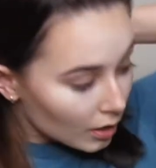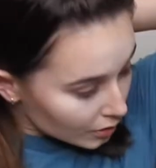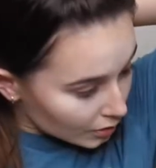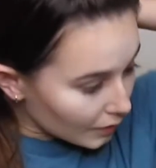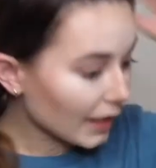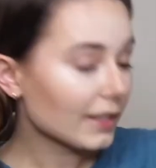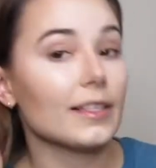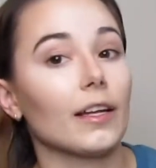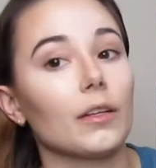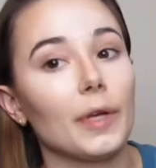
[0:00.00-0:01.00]
So next,
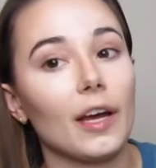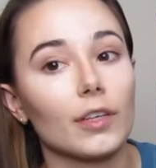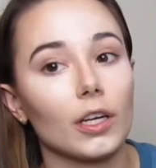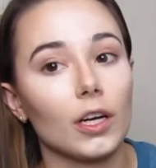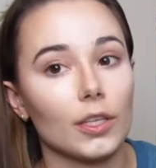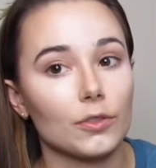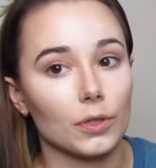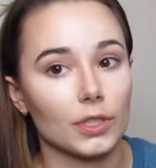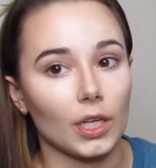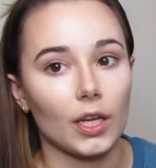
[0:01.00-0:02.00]
now that we have our
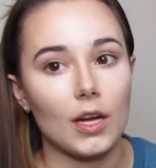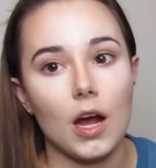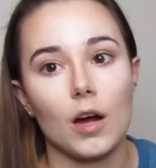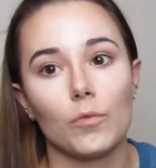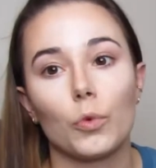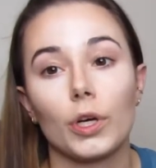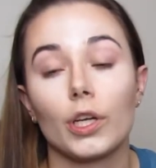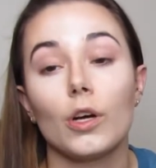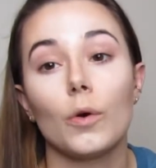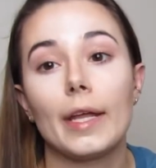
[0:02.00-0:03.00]
contour done, we're gonna
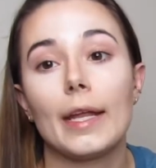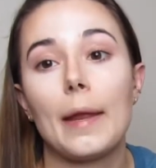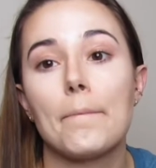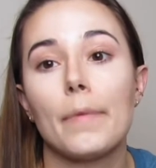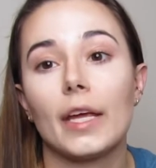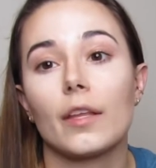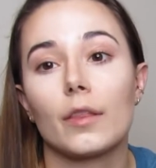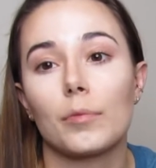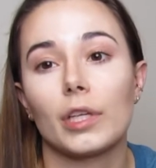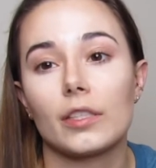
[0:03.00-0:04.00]
go in and bake the
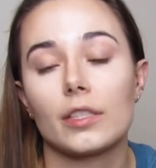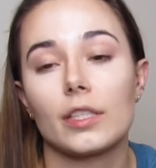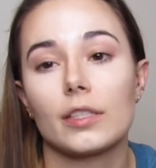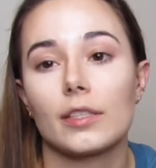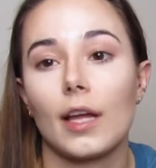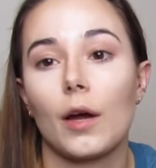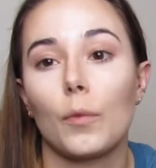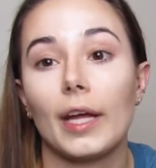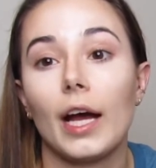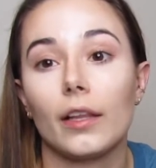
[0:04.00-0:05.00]
places that
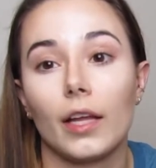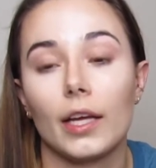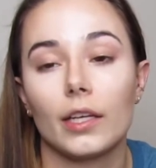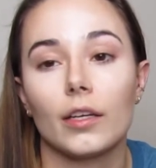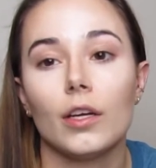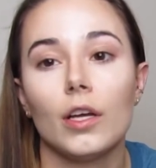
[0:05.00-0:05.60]
we highlighted.